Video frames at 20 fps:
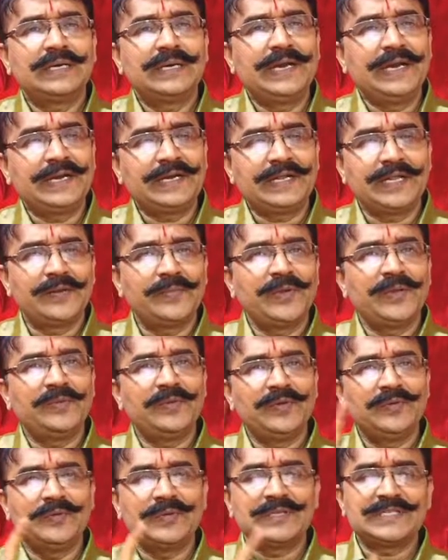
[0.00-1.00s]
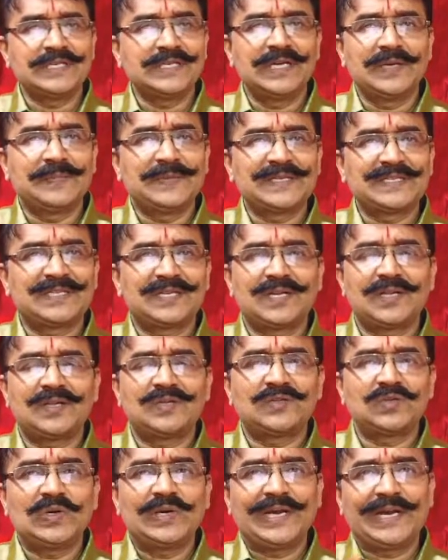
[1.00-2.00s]
Debtor may be a single person
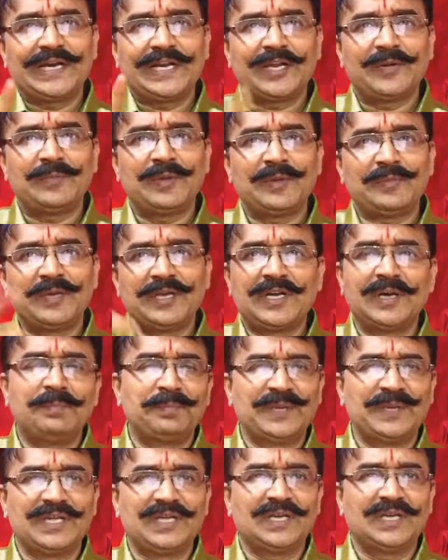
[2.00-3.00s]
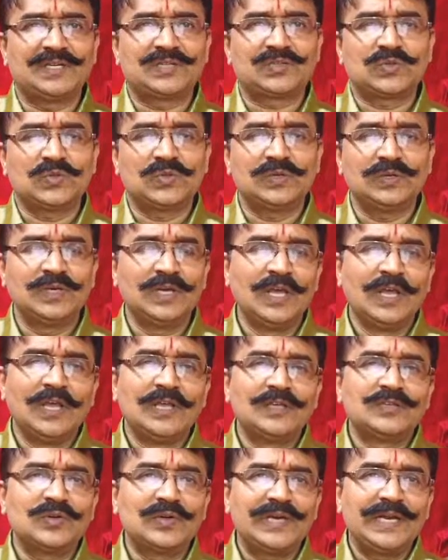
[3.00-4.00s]
also, debtor may be company also.
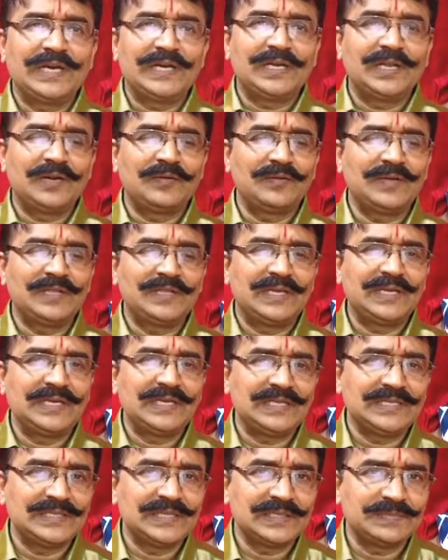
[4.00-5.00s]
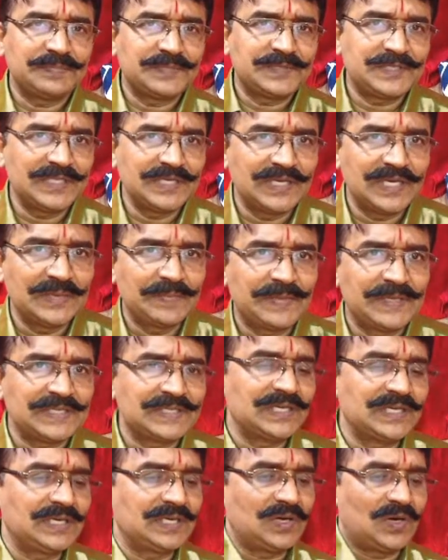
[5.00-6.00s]
So debtor, whether it is a single
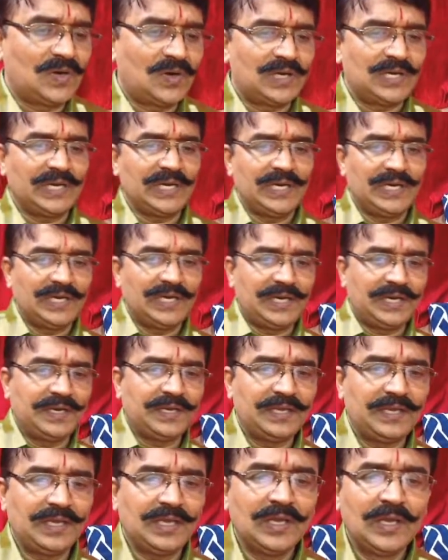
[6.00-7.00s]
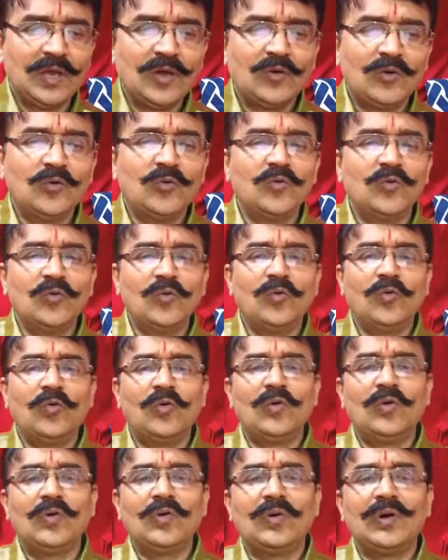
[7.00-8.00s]
person or entity who
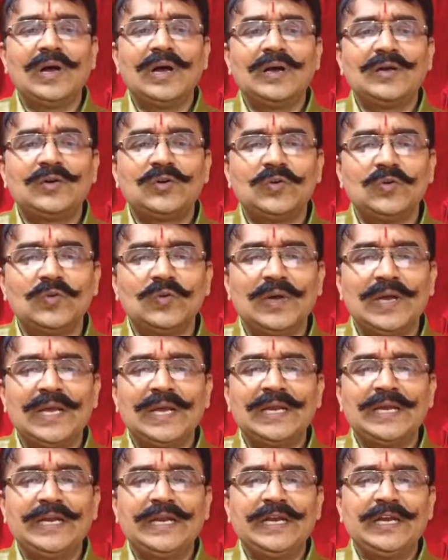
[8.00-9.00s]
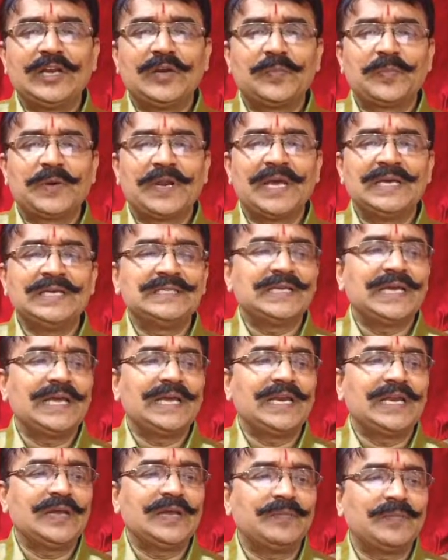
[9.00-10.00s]
owe to an enterprise
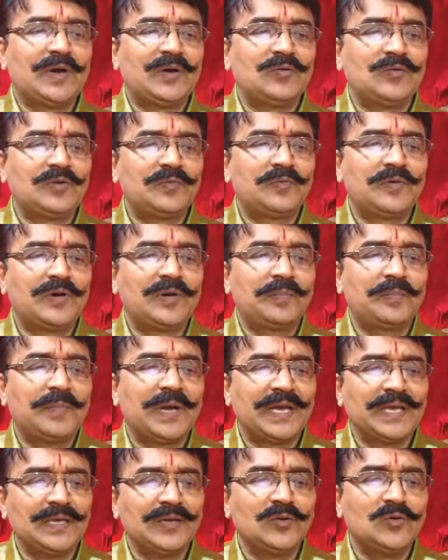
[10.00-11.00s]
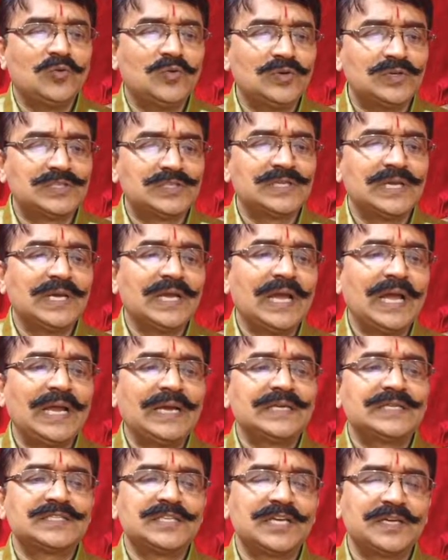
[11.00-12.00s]
an amount for buying goods
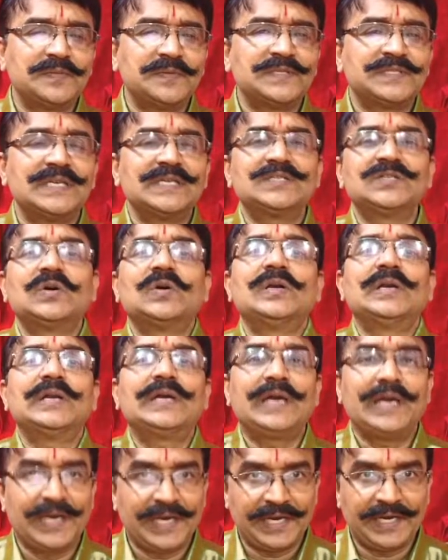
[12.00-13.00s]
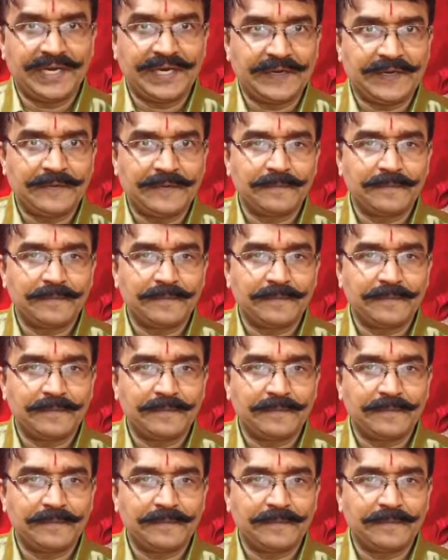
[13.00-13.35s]
and services on credit.